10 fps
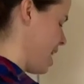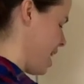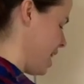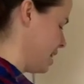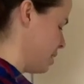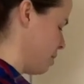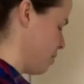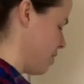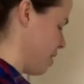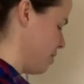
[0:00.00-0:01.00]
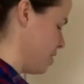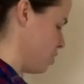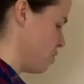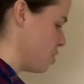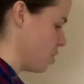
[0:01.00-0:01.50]
8 over 5 here. So
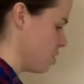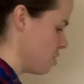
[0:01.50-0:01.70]
if you got